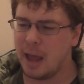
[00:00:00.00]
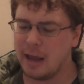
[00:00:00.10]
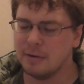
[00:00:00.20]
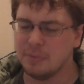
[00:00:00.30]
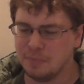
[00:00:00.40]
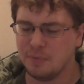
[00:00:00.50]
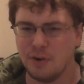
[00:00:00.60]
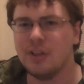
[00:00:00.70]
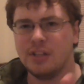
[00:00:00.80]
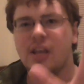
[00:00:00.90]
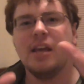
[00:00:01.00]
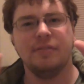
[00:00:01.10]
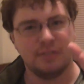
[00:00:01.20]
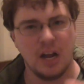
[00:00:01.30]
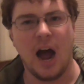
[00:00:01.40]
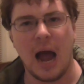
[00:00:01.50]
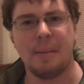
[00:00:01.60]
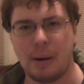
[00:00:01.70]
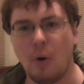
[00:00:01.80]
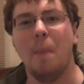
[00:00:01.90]
And for the sake of
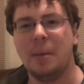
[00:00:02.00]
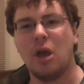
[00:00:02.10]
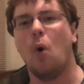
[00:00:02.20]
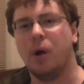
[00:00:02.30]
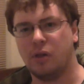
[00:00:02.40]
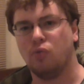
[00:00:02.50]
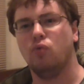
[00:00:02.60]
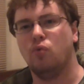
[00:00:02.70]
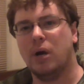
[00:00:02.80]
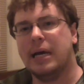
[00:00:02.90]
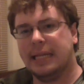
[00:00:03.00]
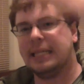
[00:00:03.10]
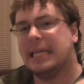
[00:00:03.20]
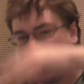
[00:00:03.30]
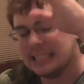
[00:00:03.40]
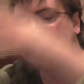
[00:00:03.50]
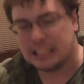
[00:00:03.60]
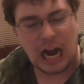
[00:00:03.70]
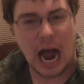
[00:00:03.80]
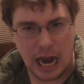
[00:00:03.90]
time, I won't be going through the
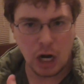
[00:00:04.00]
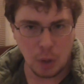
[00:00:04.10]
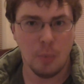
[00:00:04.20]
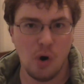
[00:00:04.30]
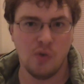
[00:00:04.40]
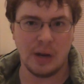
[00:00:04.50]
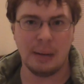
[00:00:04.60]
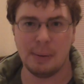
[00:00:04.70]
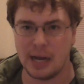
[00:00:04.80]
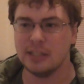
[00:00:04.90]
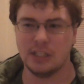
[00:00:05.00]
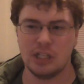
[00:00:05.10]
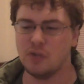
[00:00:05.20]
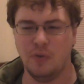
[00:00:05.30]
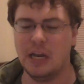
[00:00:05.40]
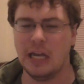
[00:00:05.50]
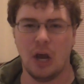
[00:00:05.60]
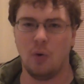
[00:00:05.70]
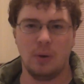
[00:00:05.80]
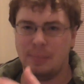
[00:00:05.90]
entire movie because this
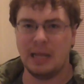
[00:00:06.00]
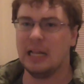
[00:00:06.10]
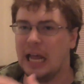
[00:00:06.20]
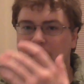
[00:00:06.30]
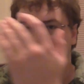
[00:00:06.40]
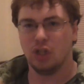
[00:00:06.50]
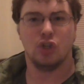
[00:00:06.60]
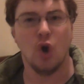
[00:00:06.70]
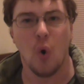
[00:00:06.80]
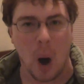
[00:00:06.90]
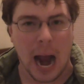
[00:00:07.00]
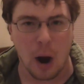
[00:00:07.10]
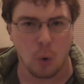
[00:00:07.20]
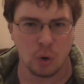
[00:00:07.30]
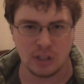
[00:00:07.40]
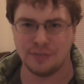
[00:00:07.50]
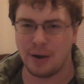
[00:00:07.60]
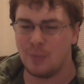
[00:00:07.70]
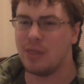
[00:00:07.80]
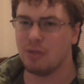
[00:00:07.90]
video would be like 2 hours if
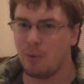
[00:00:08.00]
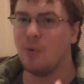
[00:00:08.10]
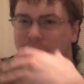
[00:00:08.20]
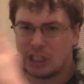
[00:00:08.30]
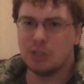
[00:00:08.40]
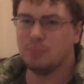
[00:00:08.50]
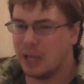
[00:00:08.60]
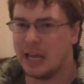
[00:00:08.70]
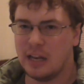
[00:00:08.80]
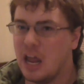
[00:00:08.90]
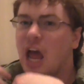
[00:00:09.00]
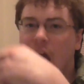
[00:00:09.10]
I went through and explained